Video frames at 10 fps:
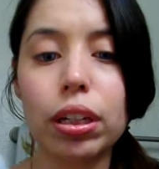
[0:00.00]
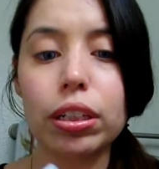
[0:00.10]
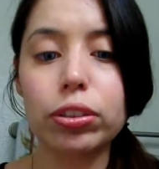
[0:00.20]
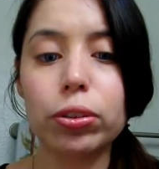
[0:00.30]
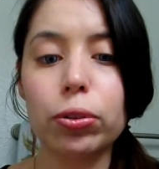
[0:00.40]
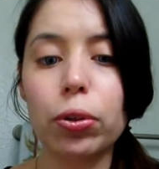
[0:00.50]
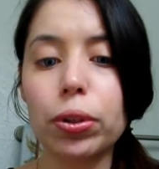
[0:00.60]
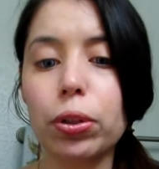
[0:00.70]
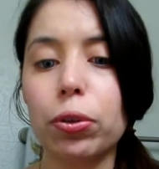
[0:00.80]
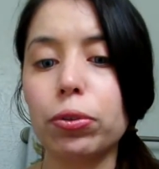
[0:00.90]
And so
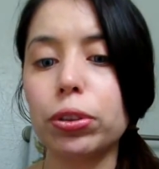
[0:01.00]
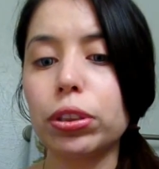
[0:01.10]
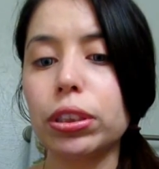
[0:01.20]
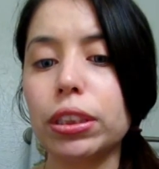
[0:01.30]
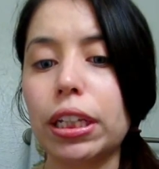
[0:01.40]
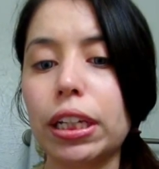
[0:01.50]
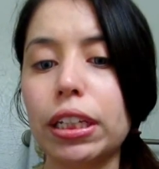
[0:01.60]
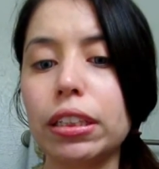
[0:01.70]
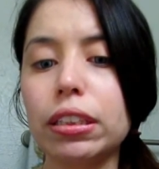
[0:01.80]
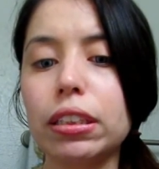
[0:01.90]
going over your
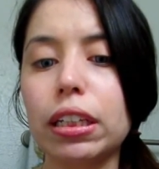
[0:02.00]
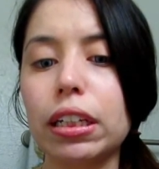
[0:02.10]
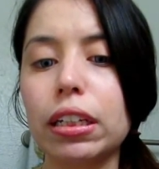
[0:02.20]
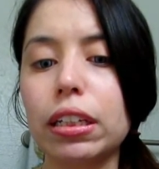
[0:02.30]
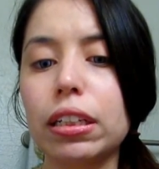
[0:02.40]
skin, like,